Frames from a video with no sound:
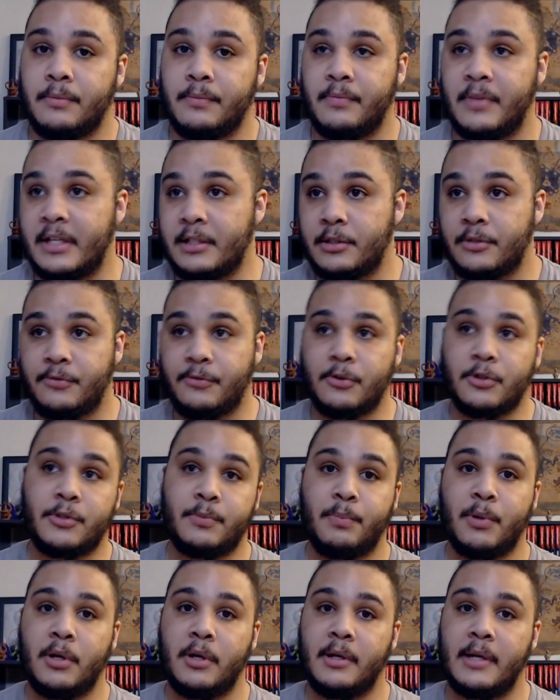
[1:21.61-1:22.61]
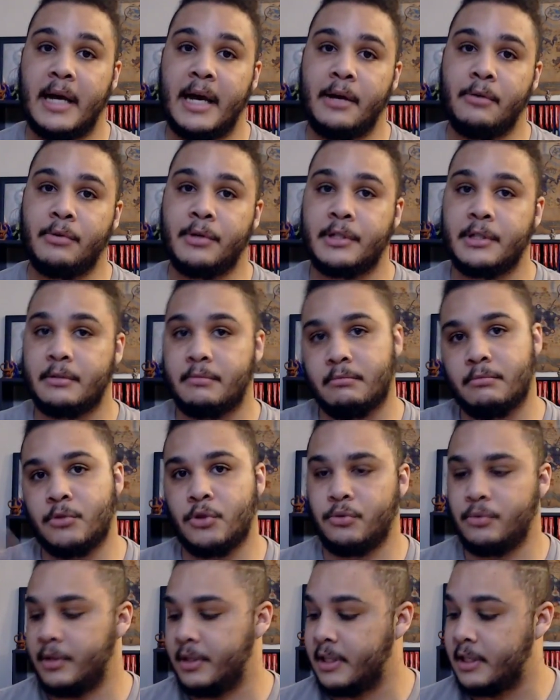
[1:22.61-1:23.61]
That's the first part I would
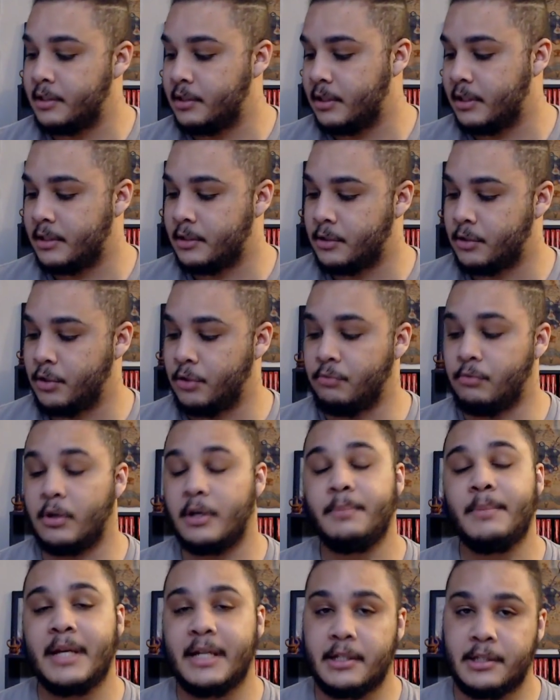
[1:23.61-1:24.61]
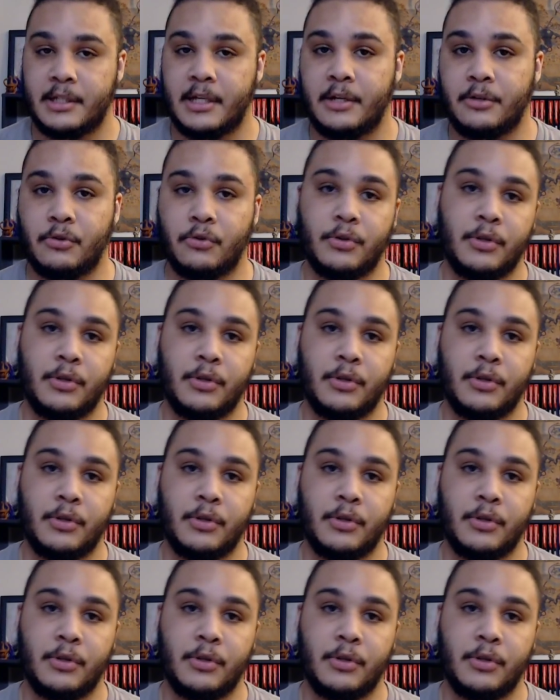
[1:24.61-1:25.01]
do to this, is you want to make a schedule.